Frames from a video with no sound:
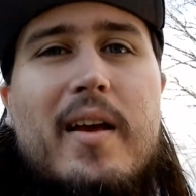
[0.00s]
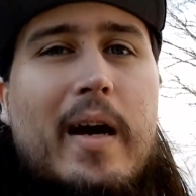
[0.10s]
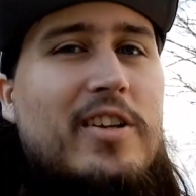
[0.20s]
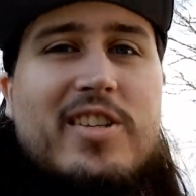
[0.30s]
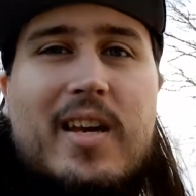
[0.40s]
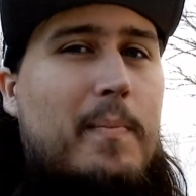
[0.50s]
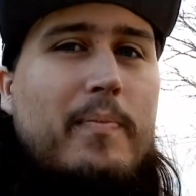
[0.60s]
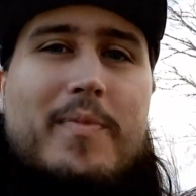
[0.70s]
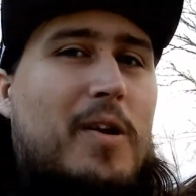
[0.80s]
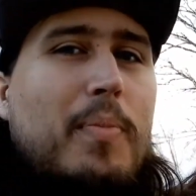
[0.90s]
I just kept,
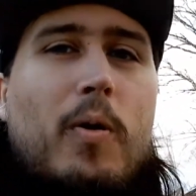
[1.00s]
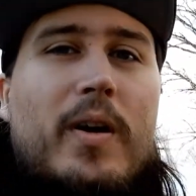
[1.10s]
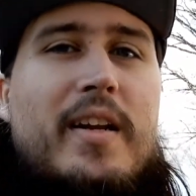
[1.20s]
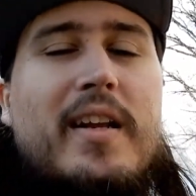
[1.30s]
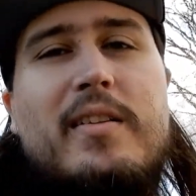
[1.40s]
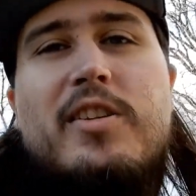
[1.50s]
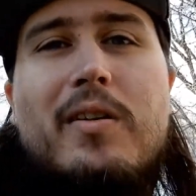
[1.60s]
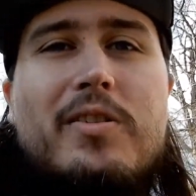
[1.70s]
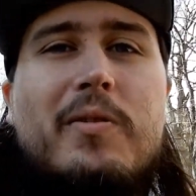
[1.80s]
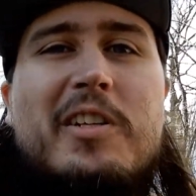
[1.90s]
pouring it in. So
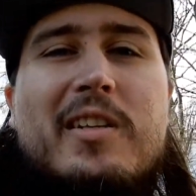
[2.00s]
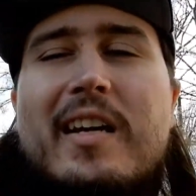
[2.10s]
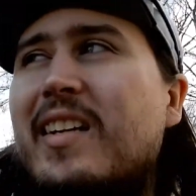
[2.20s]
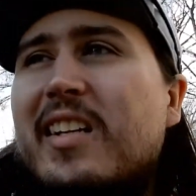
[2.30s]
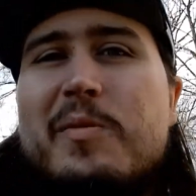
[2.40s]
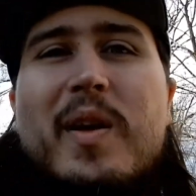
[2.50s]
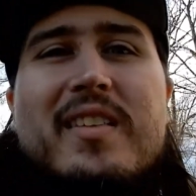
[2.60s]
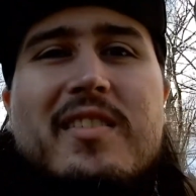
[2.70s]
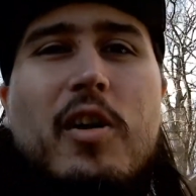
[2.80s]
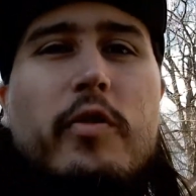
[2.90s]
I did expect
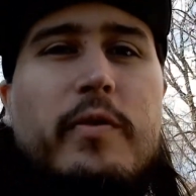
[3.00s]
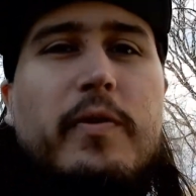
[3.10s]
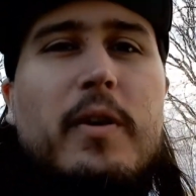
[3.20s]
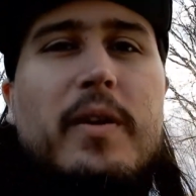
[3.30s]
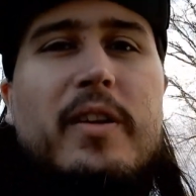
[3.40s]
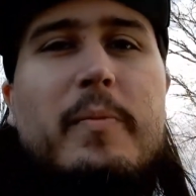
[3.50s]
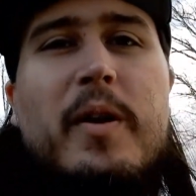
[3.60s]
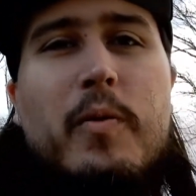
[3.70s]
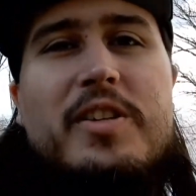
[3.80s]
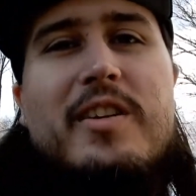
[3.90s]
it to overflow a little
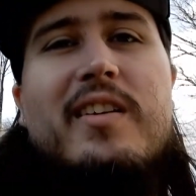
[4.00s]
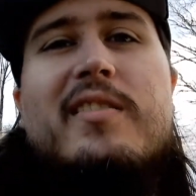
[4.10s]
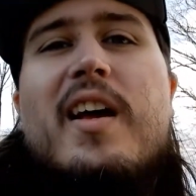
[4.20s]
bit, which it is.